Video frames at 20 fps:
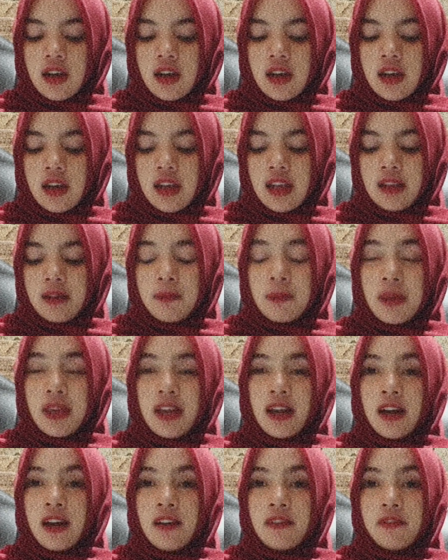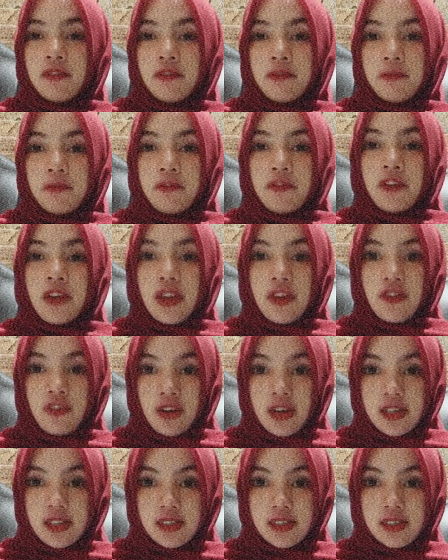it becomes
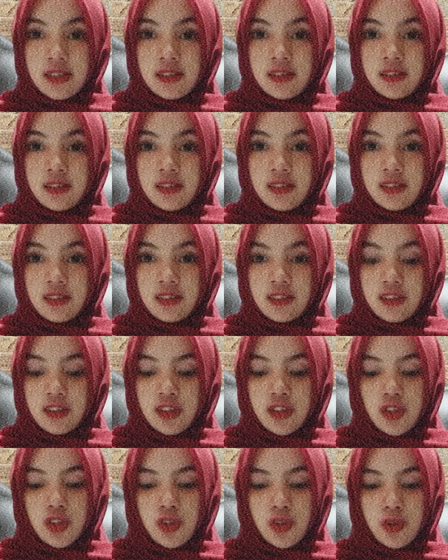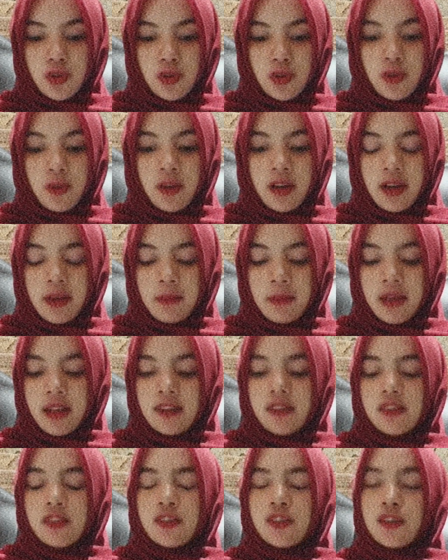fairness. You know what I
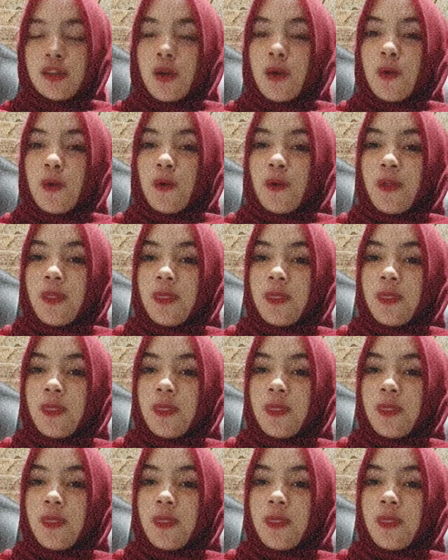mean? So